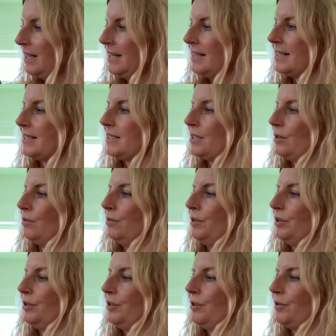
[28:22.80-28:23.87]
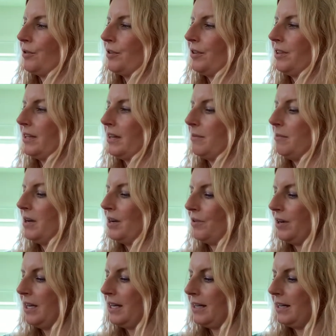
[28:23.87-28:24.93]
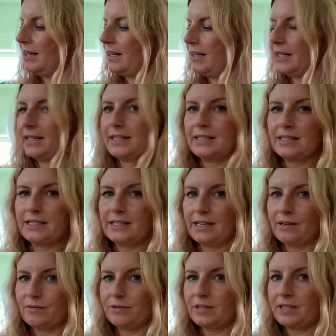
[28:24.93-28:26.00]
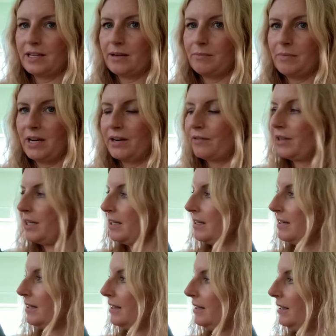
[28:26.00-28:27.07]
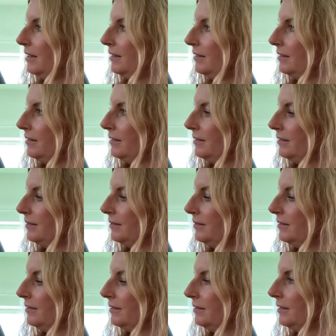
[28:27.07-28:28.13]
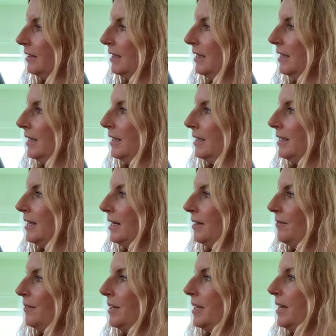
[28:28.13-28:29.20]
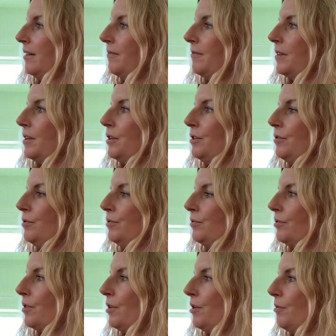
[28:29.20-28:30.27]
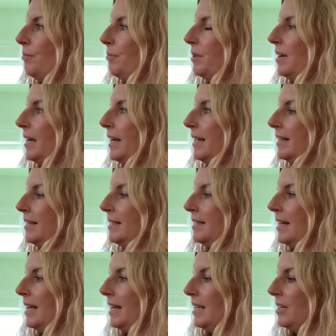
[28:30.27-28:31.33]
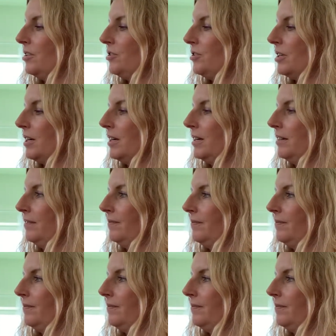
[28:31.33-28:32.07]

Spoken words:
So North America and South America. Then we have Europe and Asia.